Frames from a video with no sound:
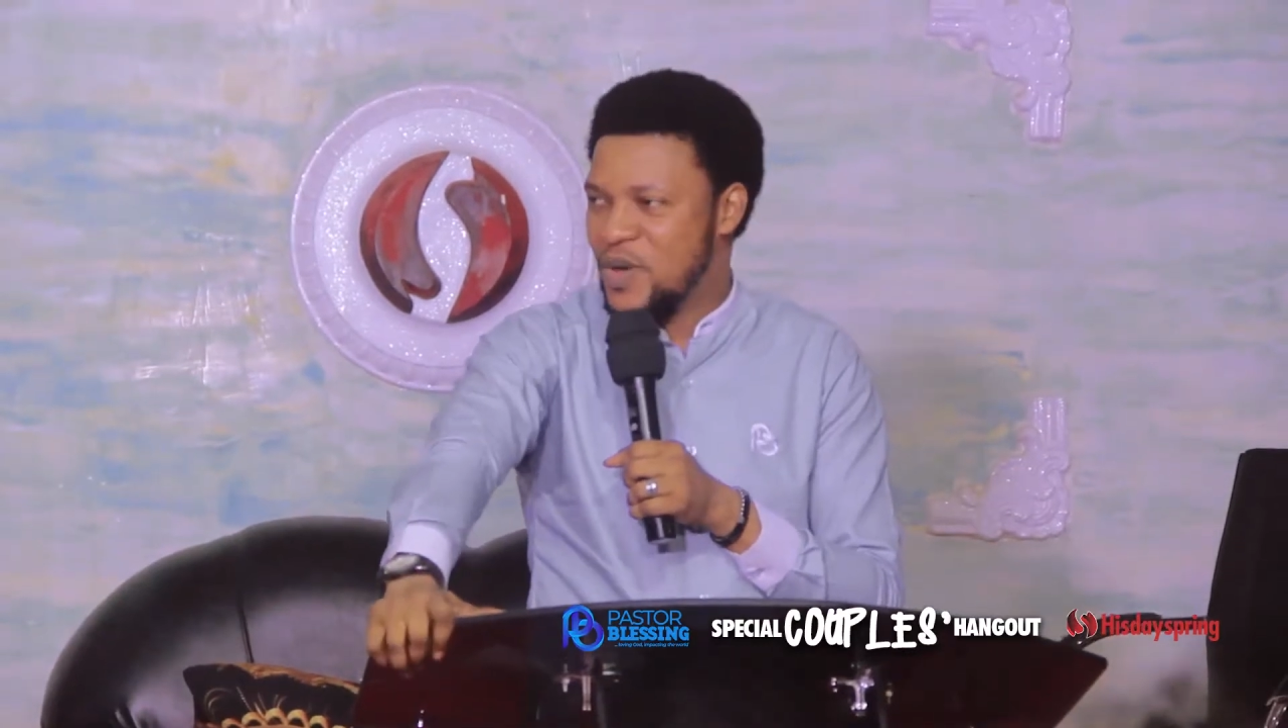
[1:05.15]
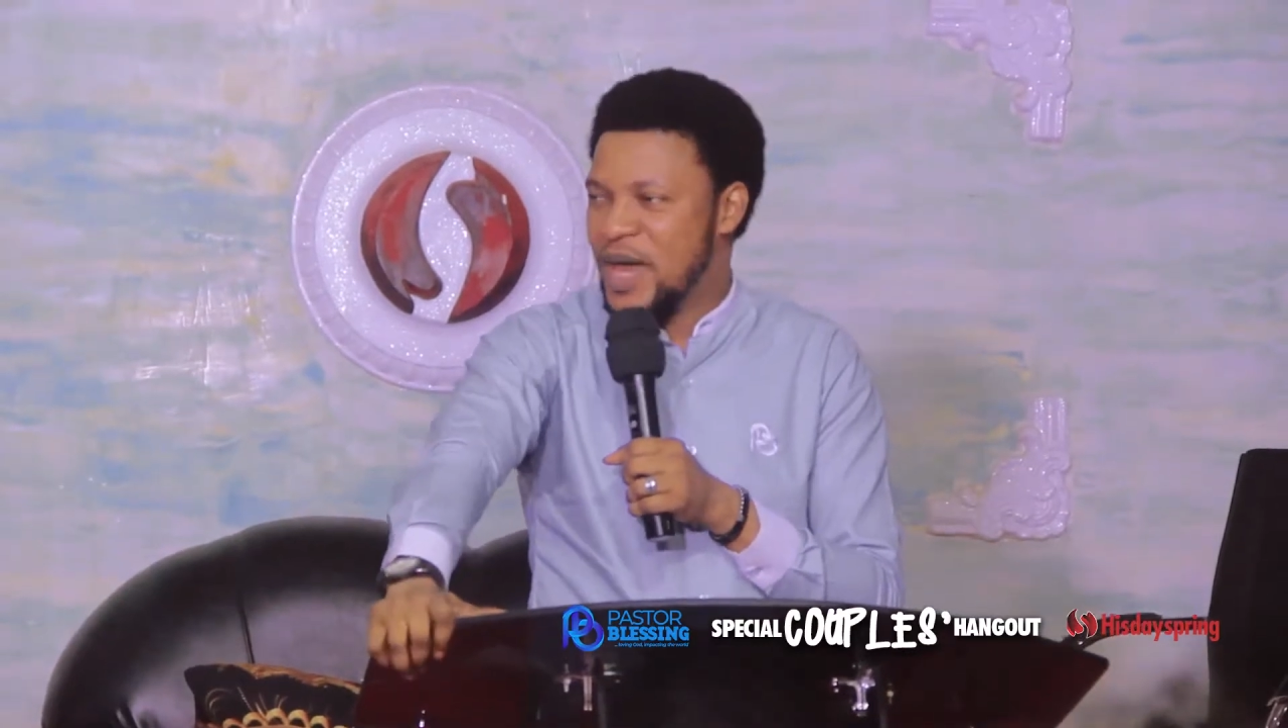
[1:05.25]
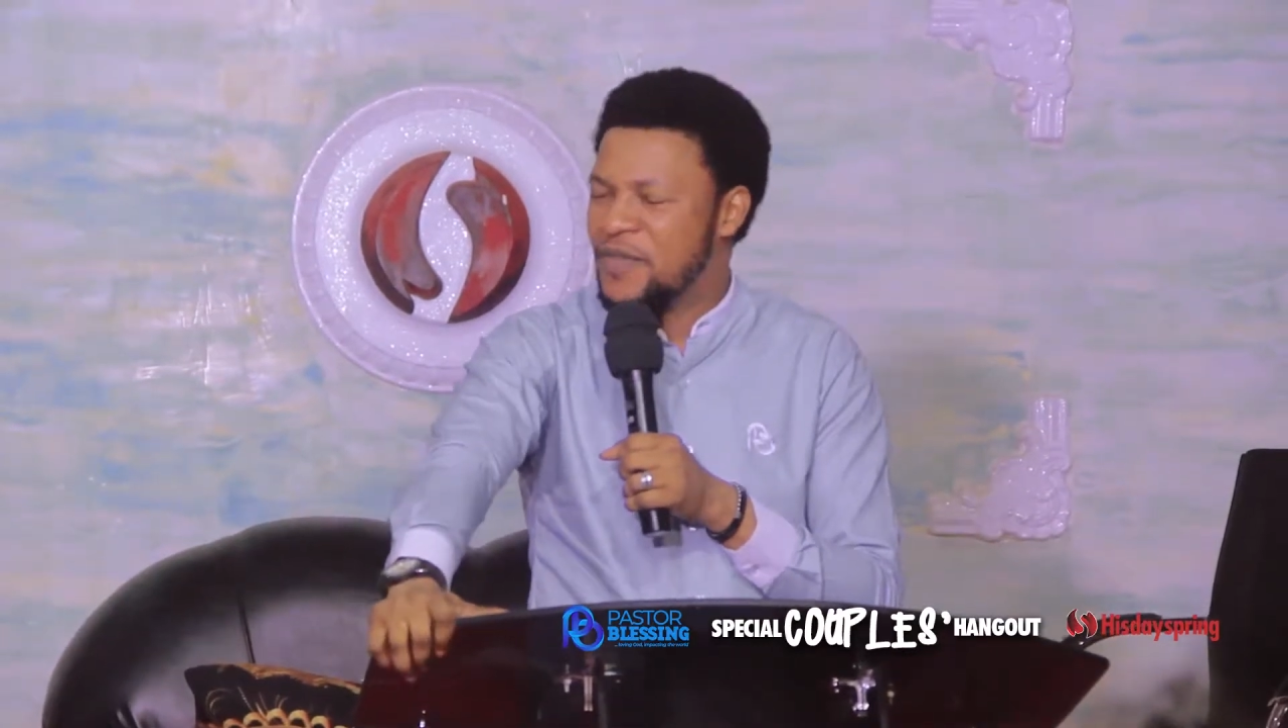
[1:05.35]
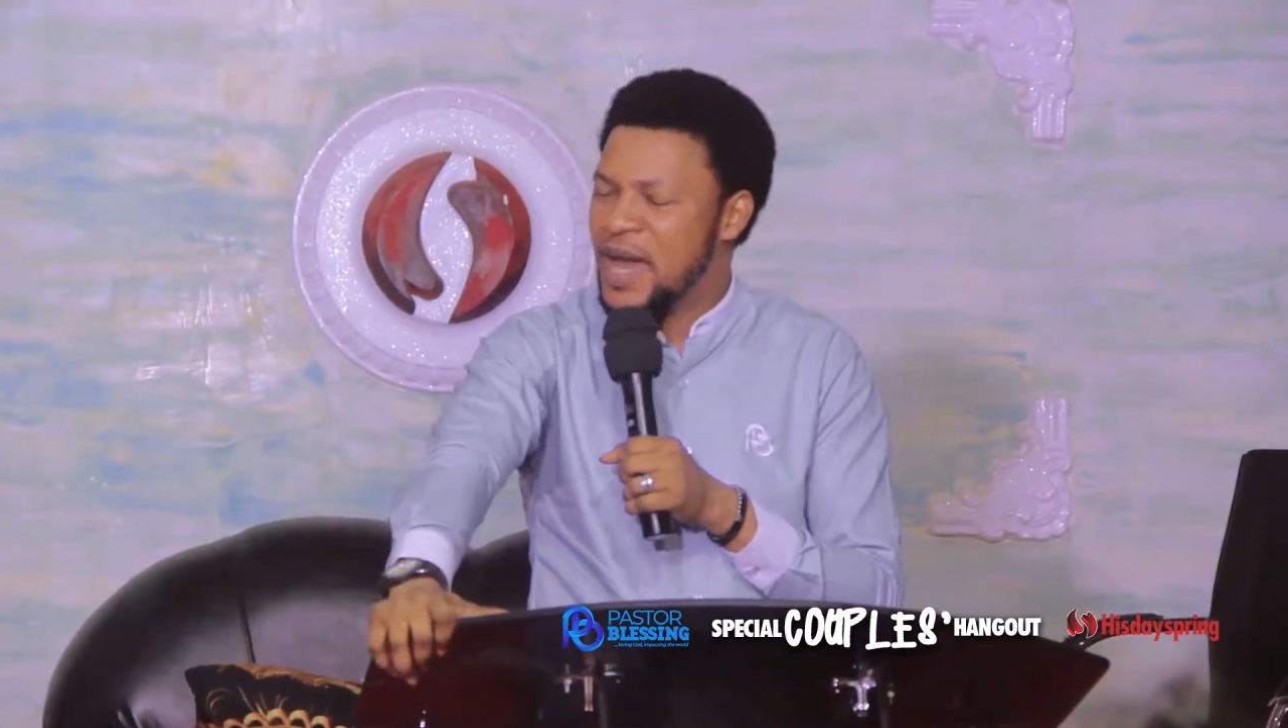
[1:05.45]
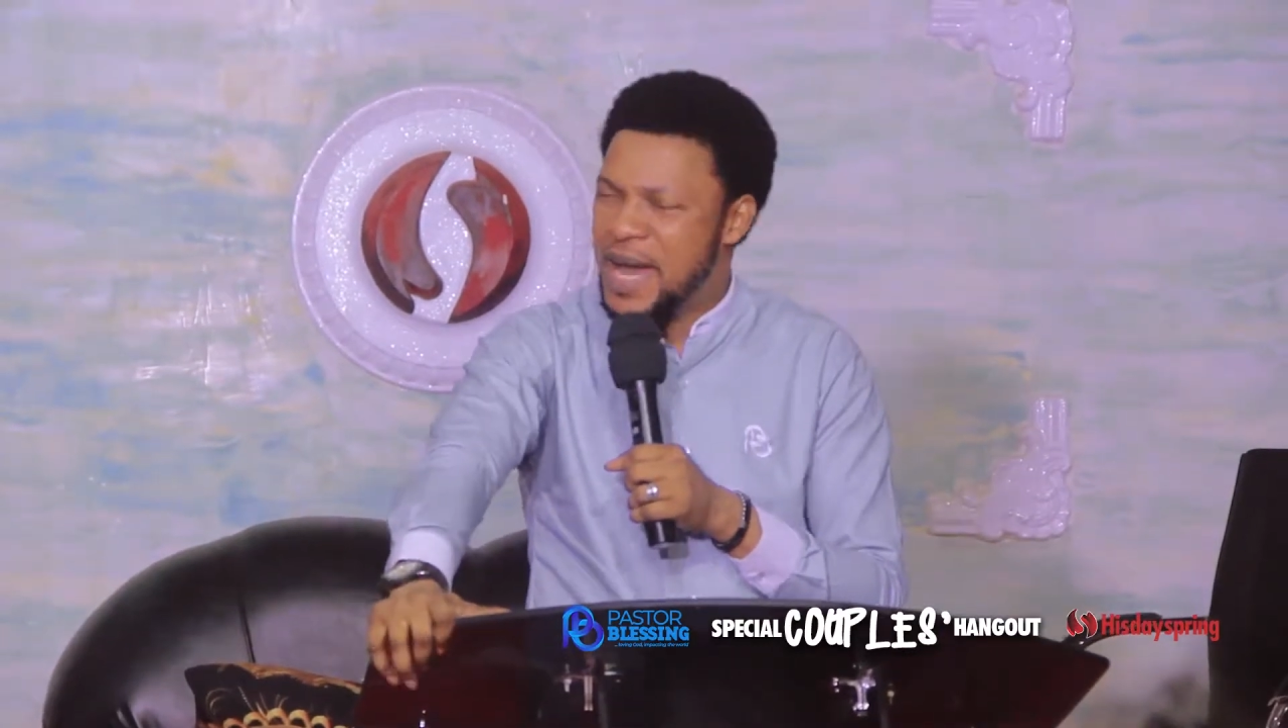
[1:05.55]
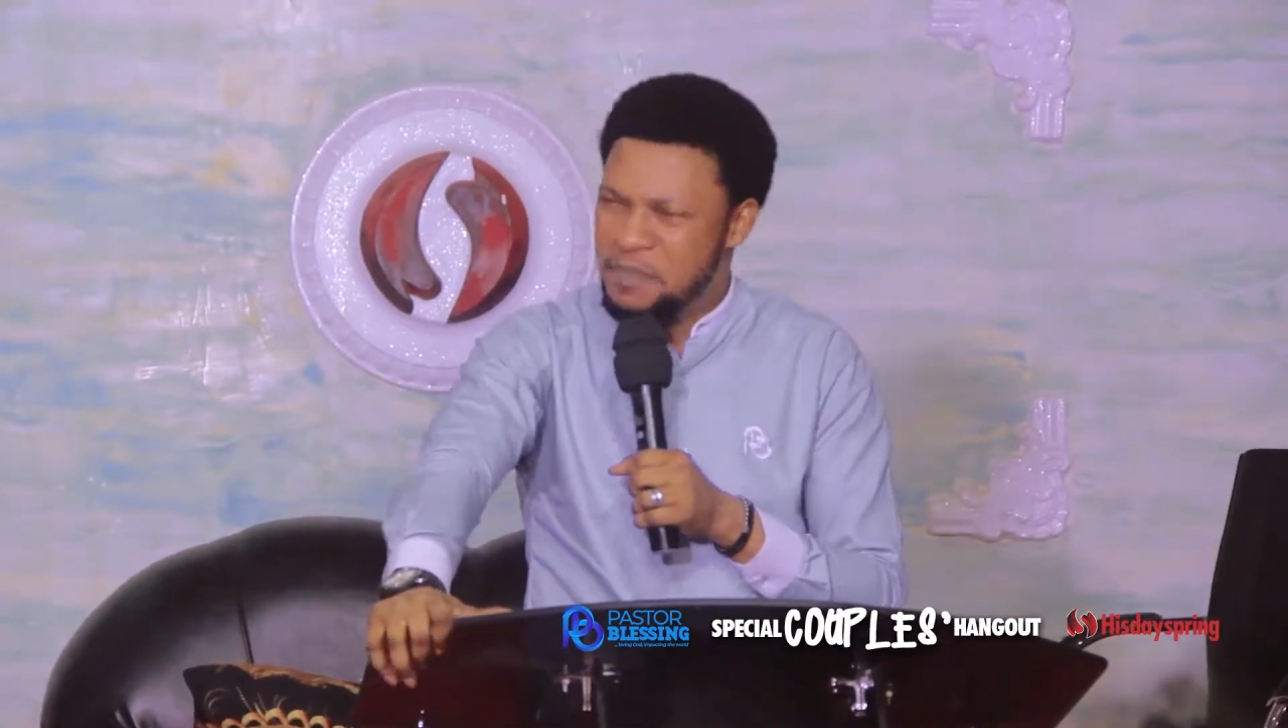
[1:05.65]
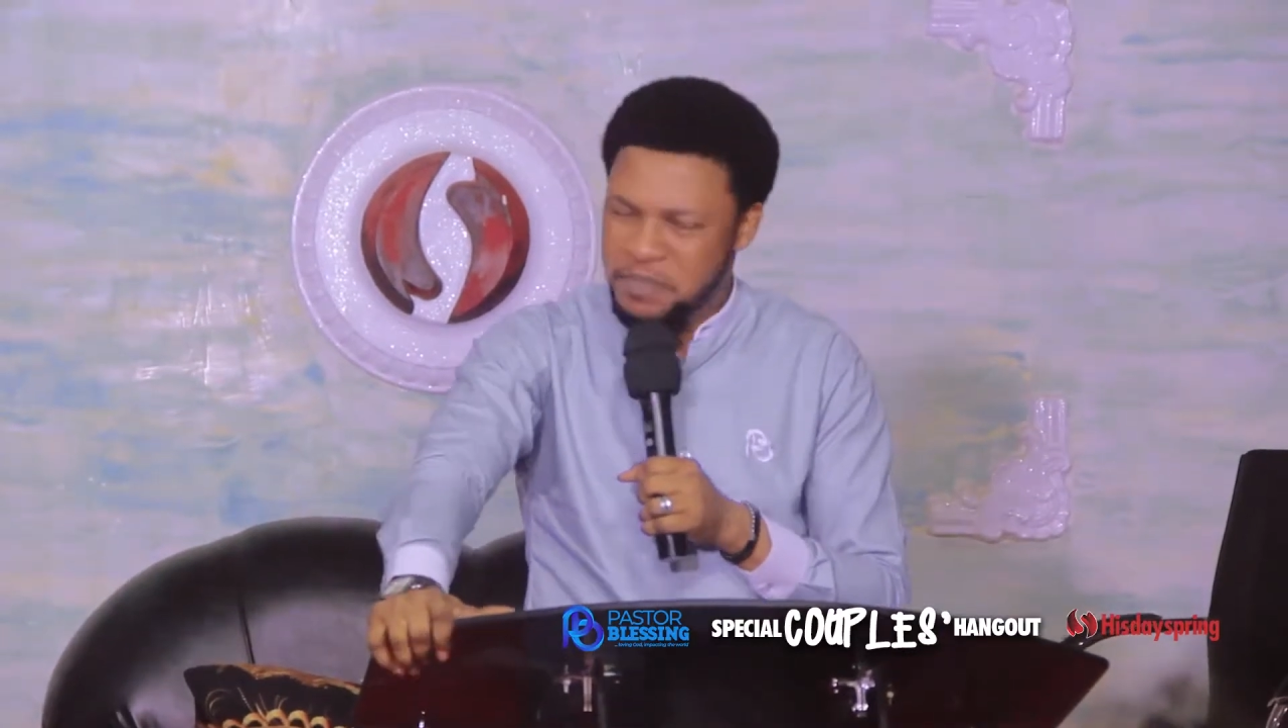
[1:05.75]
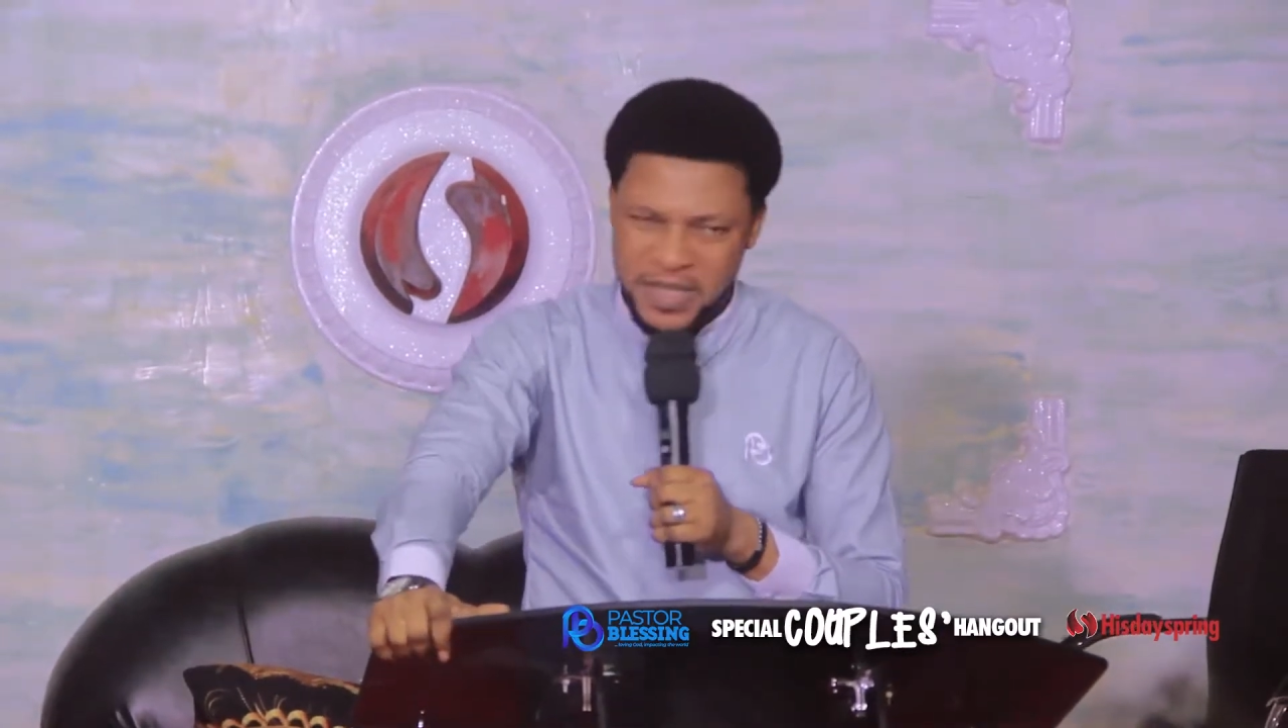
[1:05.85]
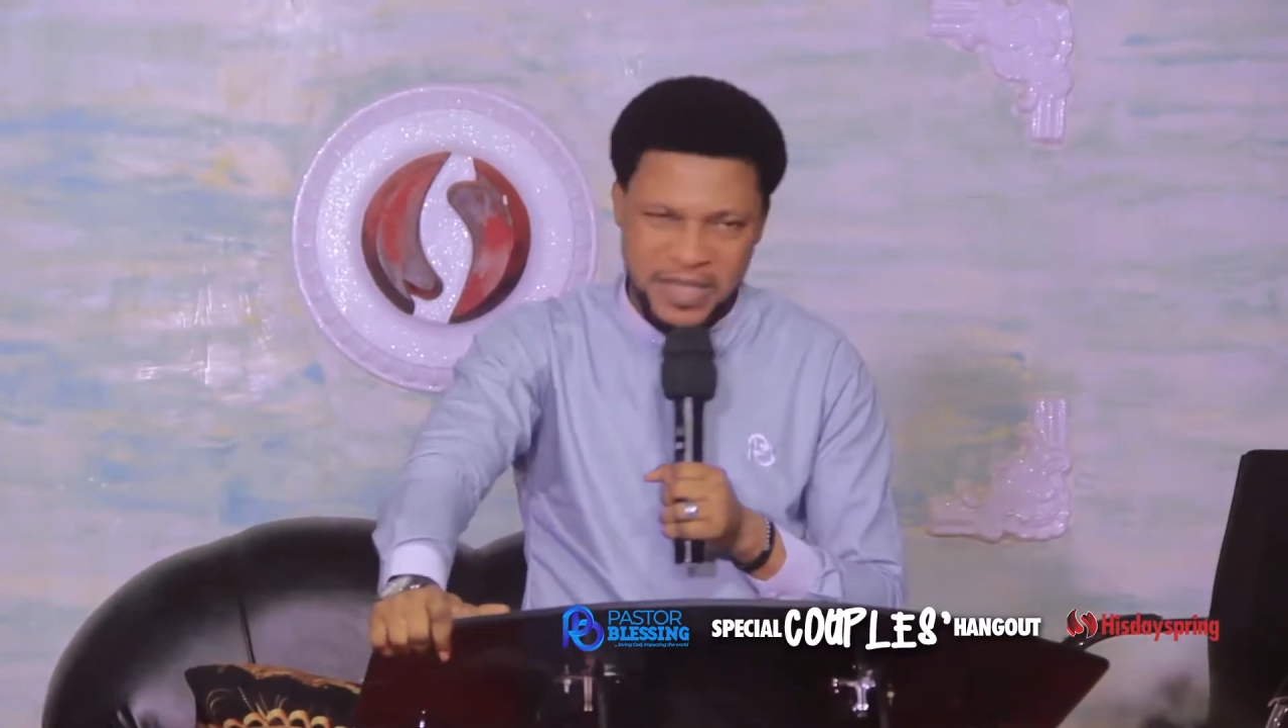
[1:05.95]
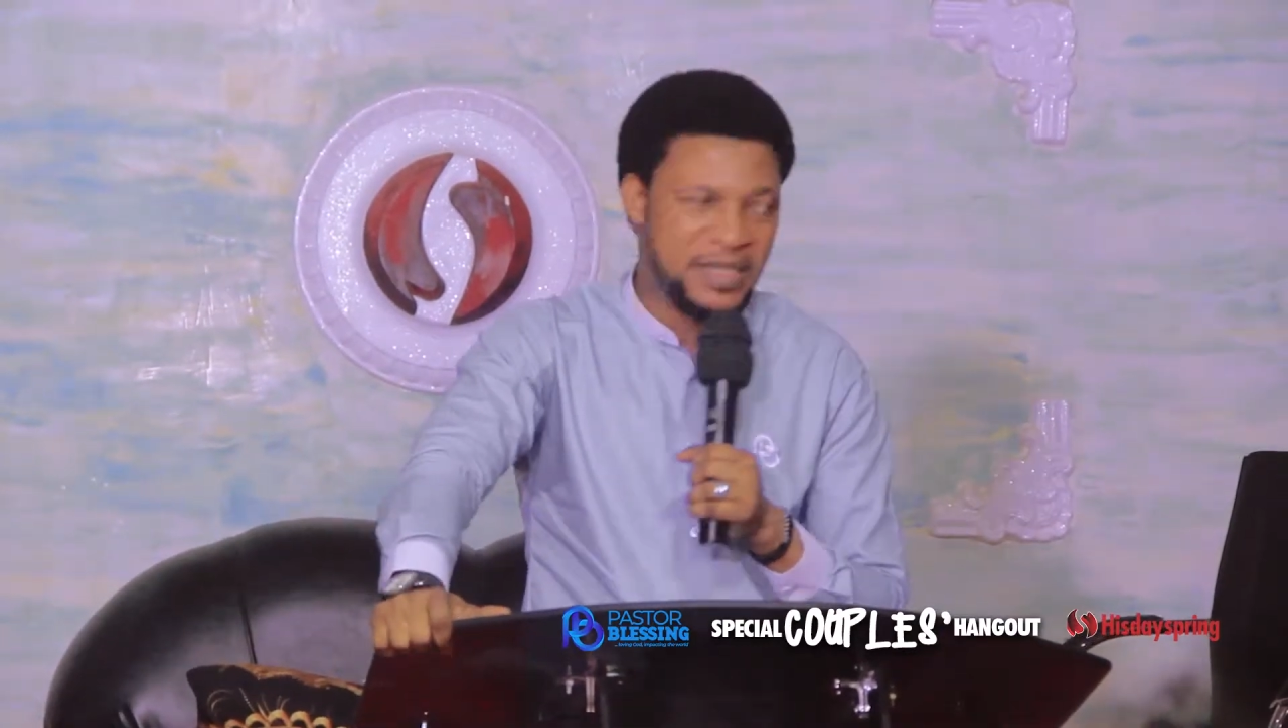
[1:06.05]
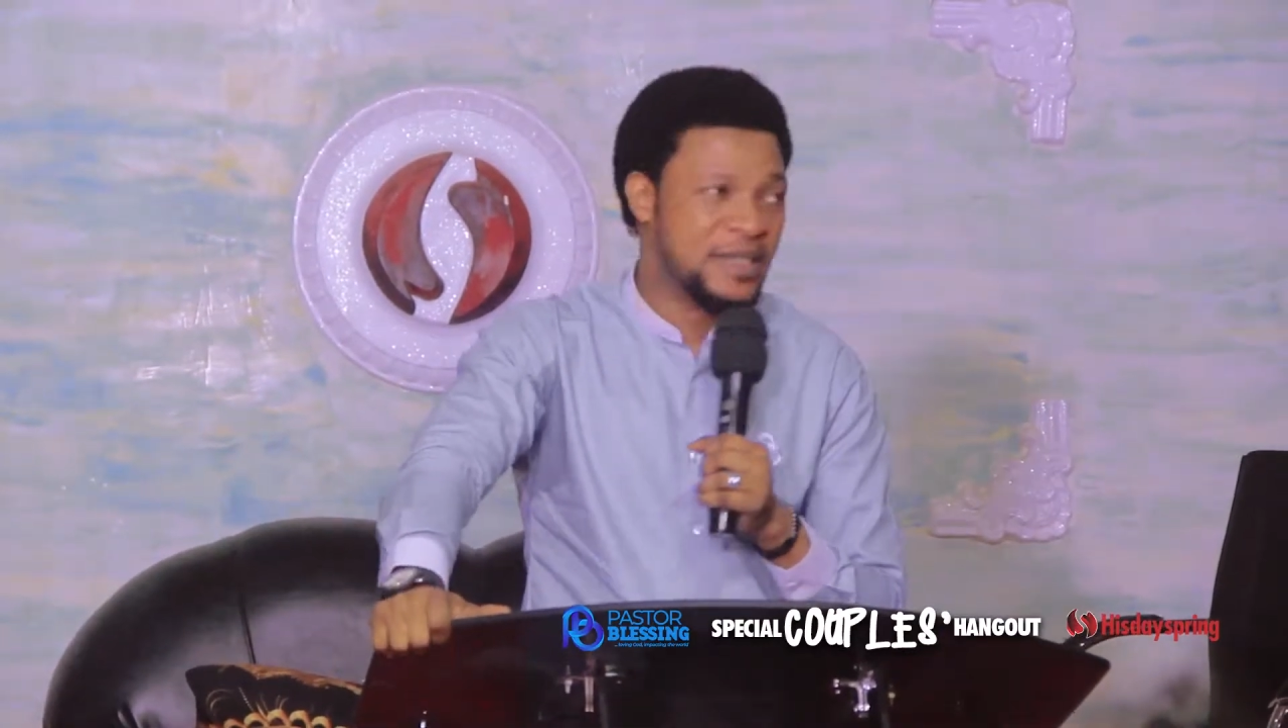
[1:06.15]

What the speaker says: wife happy.